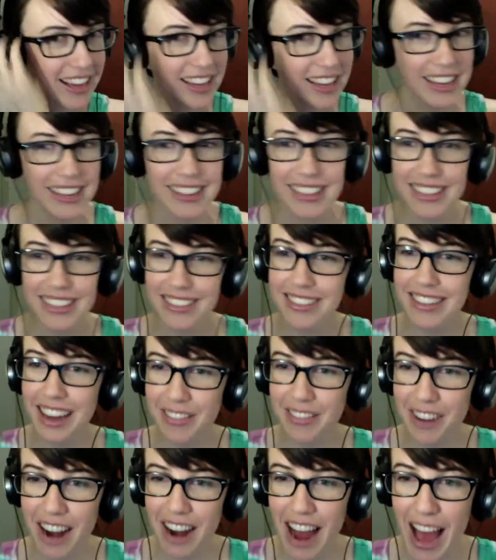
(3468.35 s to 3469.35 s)
being like,
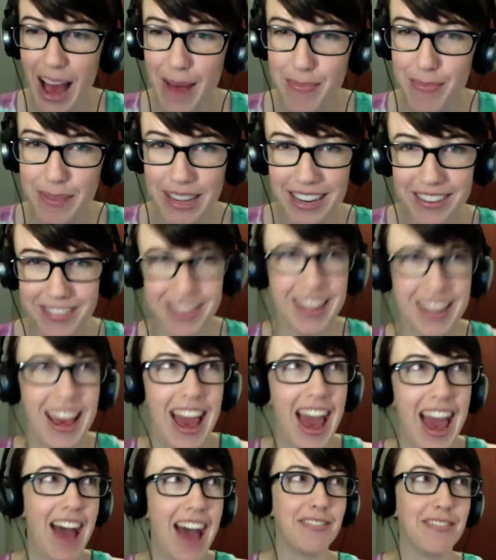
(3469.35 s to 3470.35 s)
this never
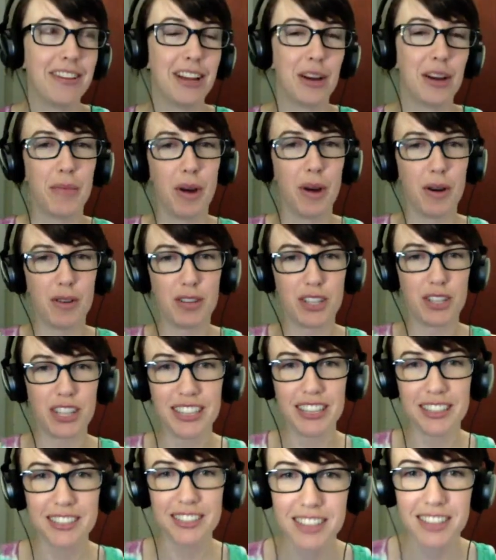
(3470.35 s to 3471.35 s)
happens. Having
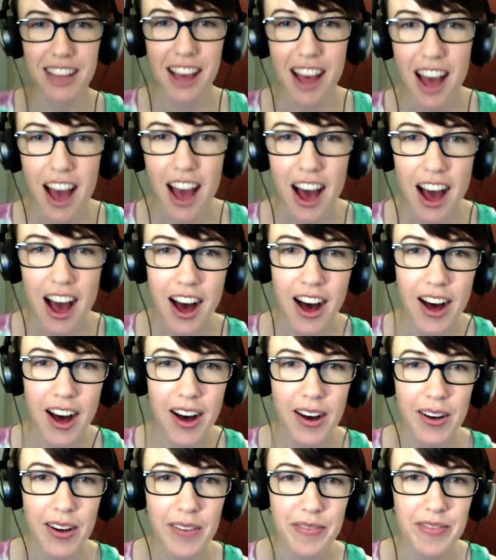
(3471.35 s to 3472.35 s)
emotions.
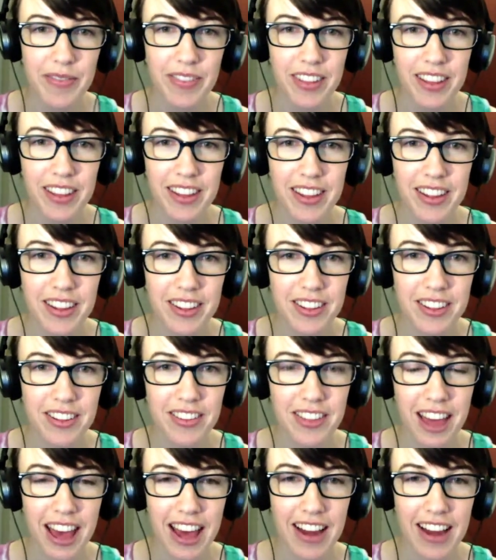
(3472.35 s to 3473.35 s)

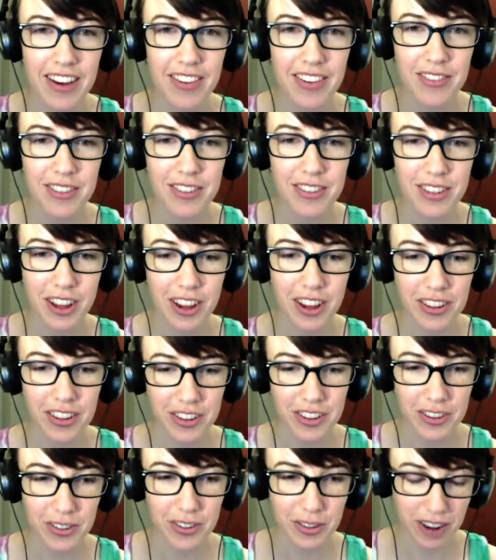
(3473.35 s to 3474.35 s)
So that was
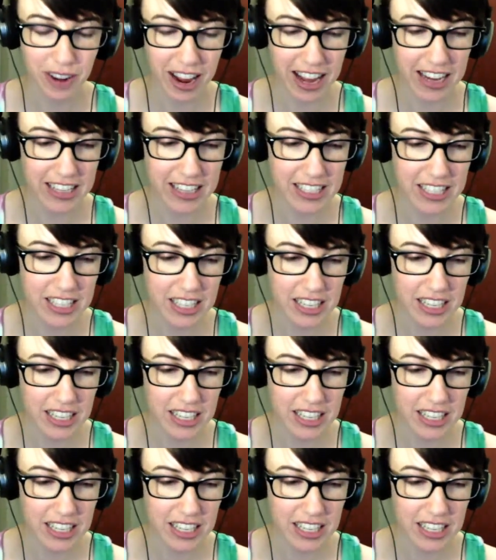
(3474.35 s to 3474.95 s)
also great.